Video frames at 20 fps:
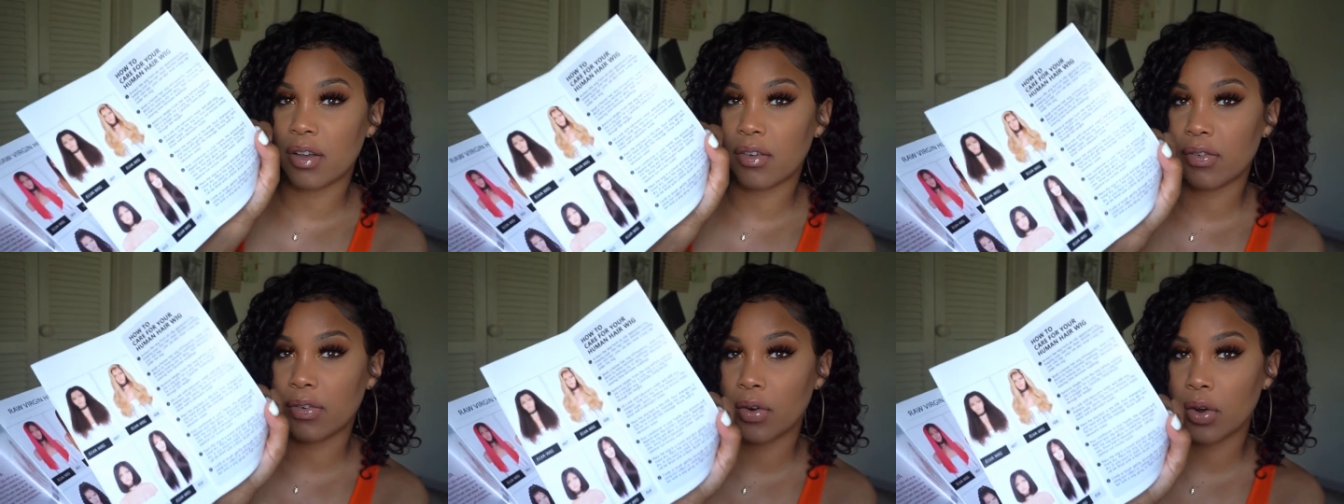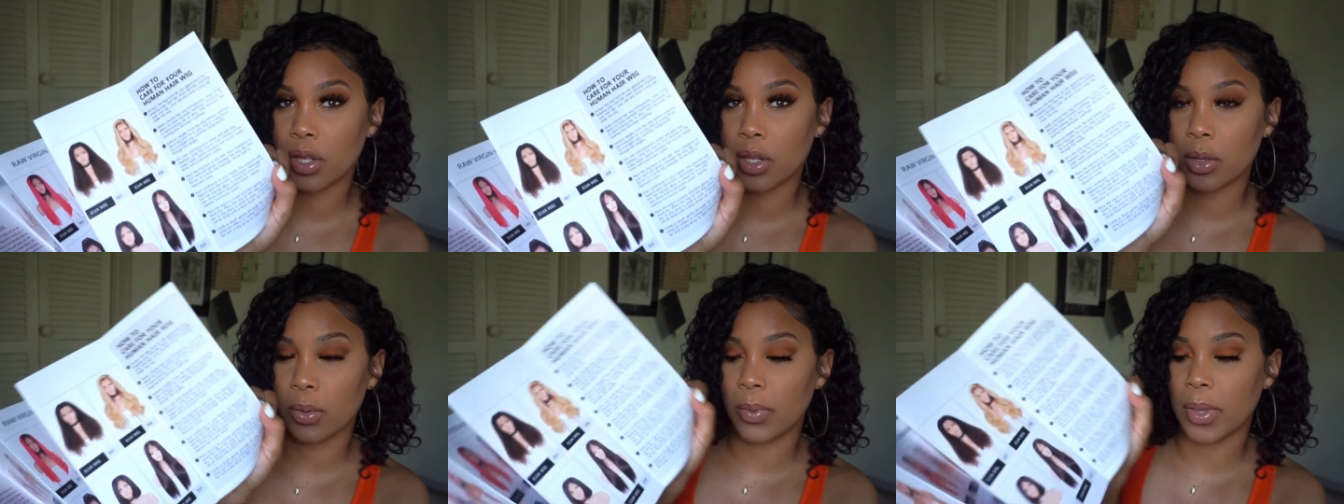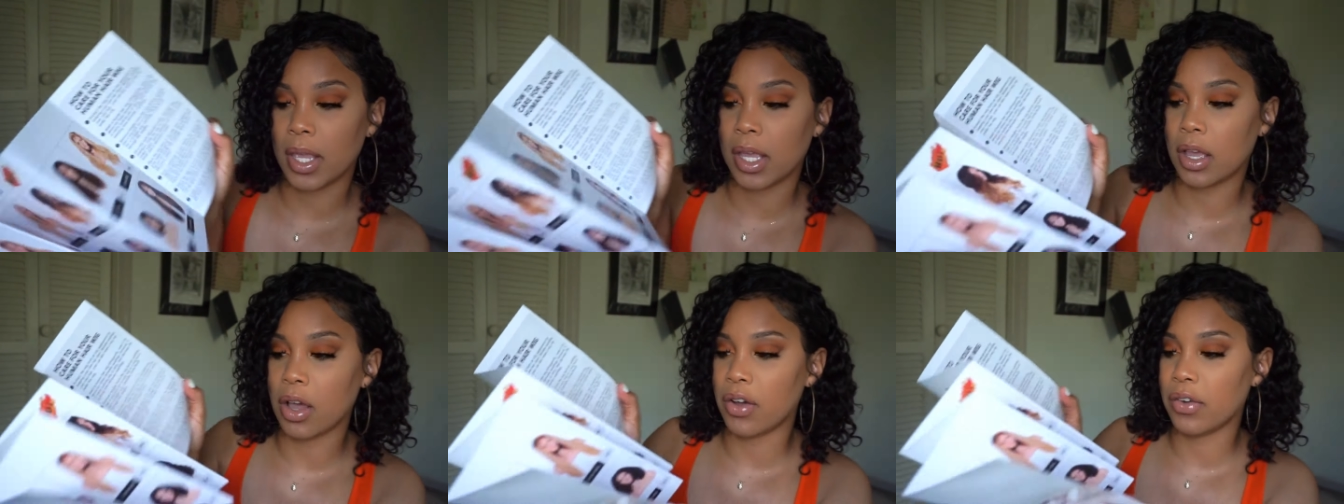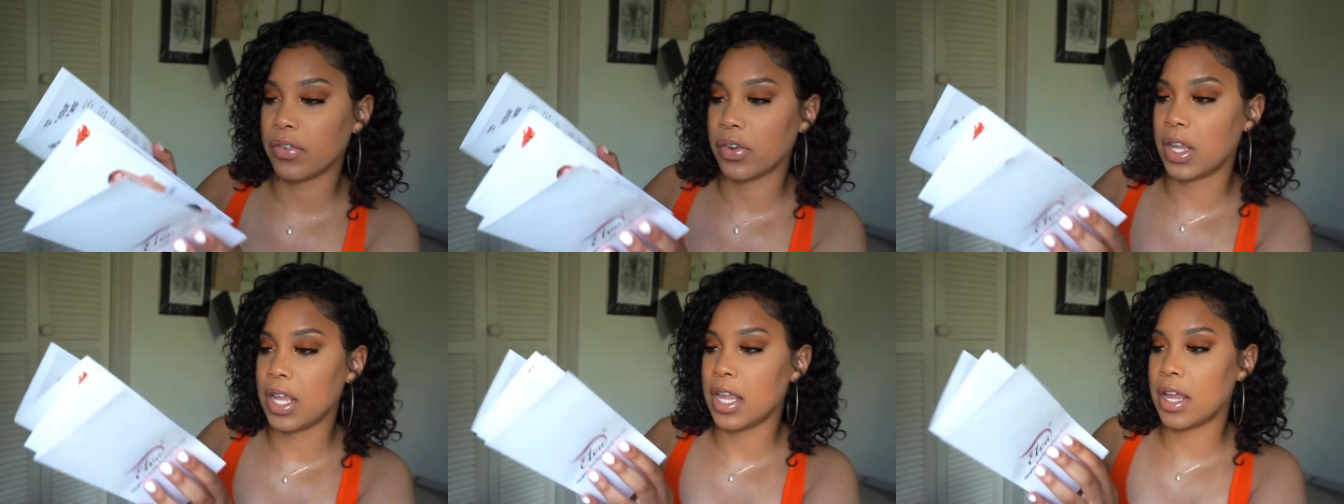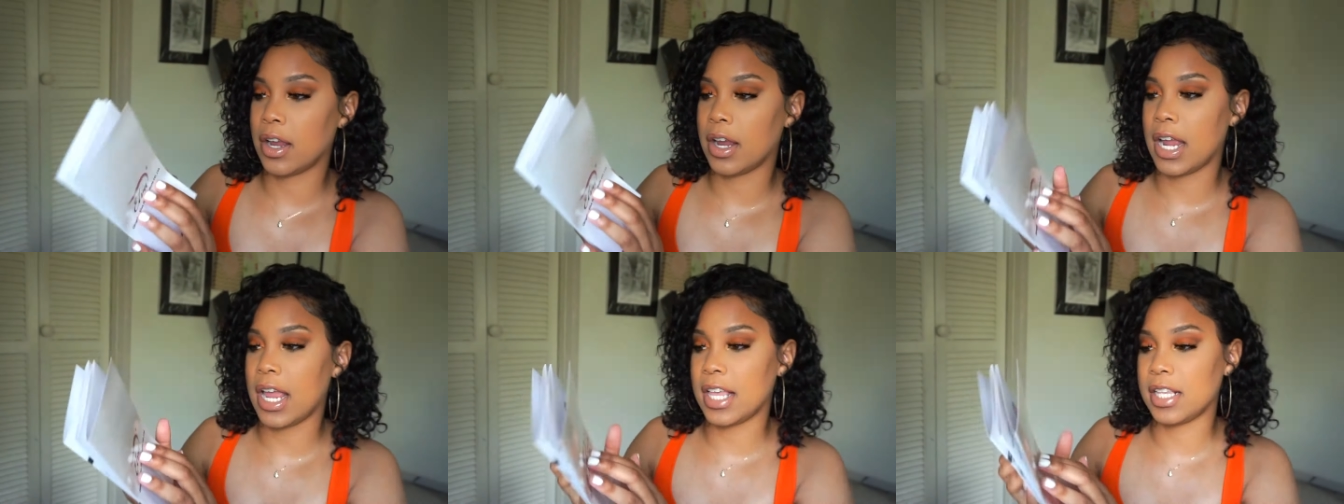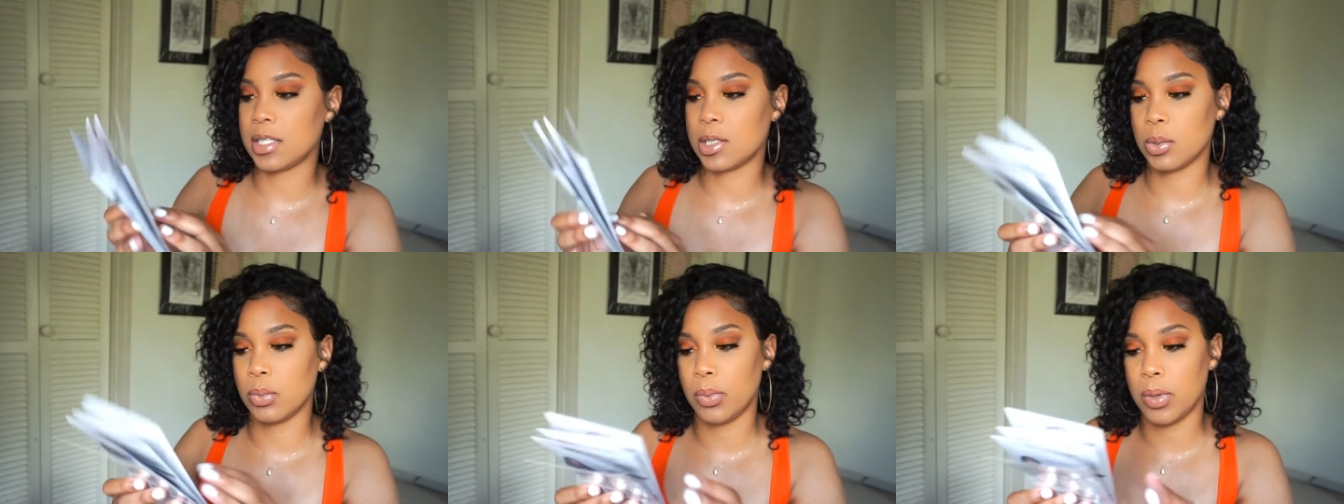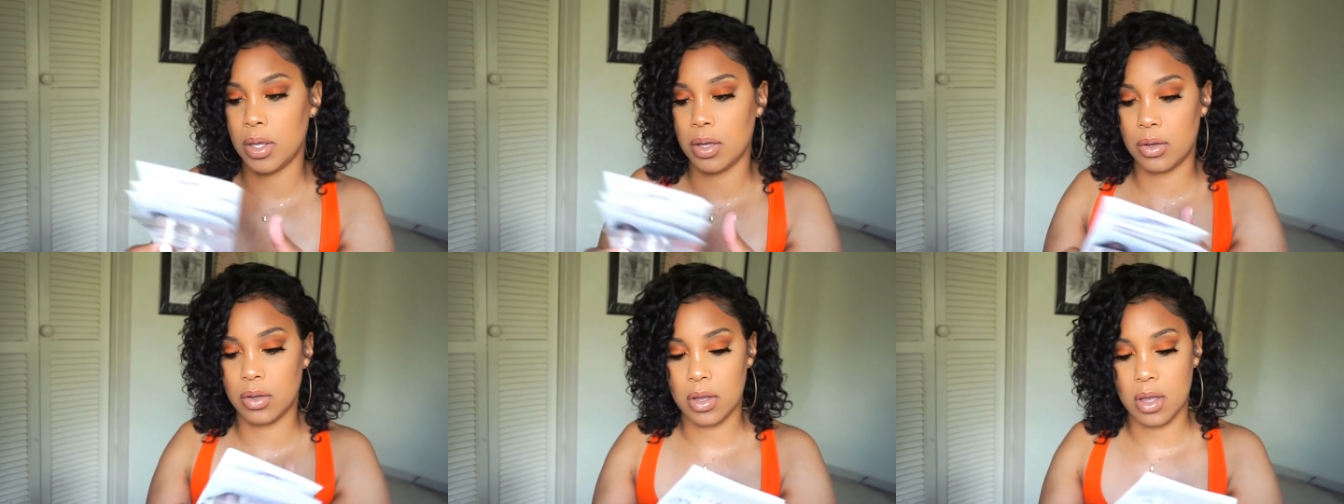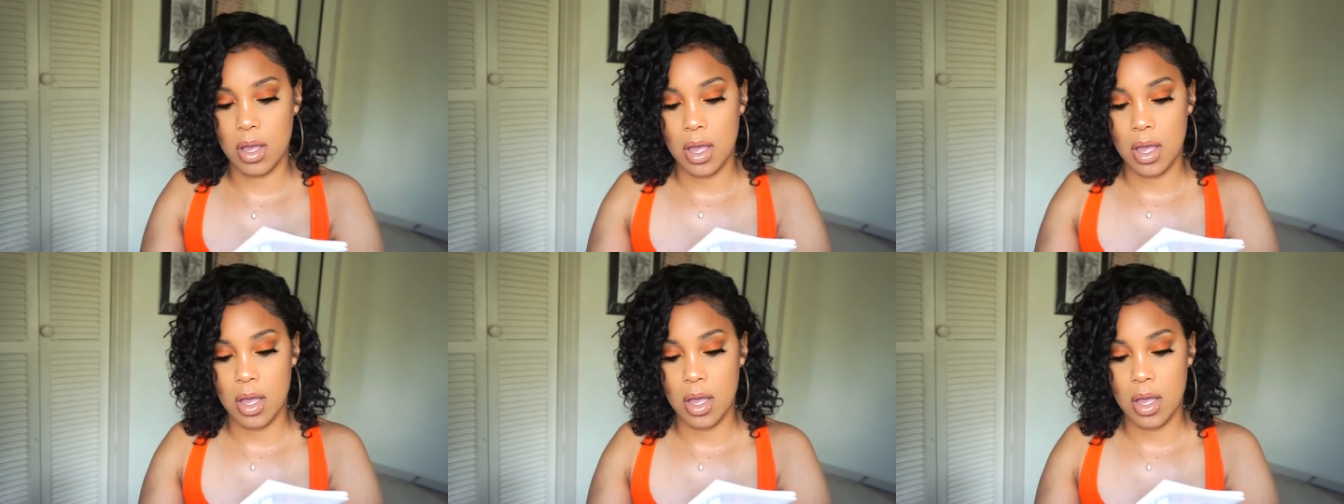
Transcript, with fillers: for the wig over here as well.